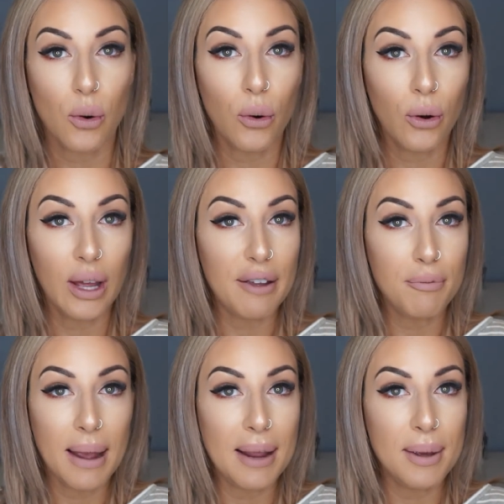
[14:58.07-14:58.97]
or if
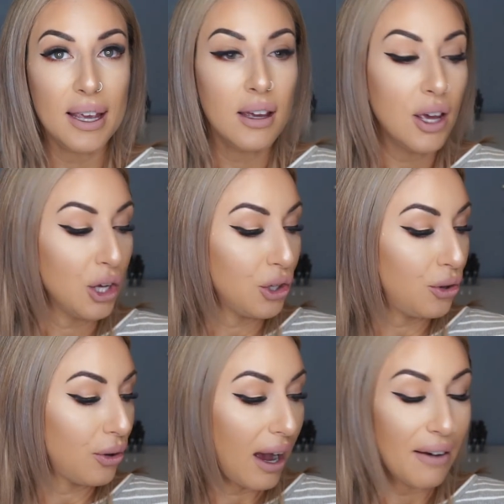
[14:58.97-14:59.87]
maybe
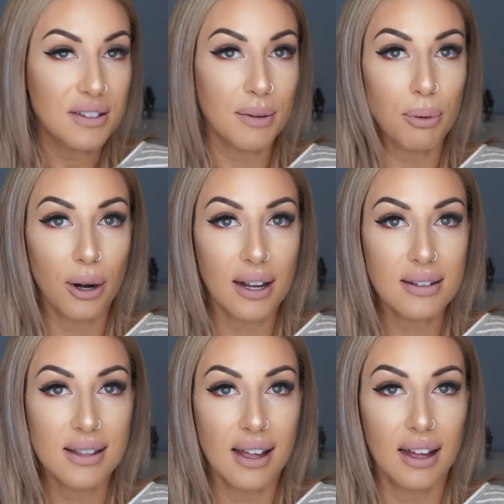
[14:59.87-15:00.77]
you have some
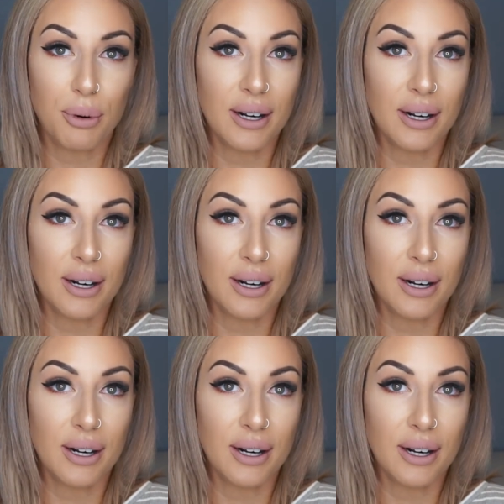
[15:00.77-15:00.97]
products that